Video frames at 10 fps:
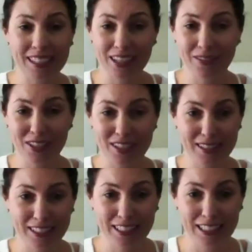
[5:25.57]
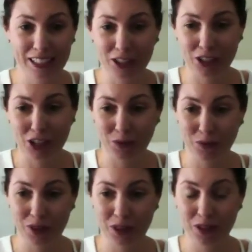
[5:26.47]
obviously, you know,
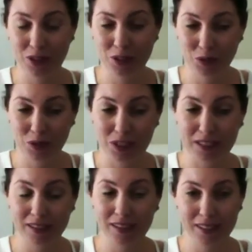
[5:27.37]
with the screen,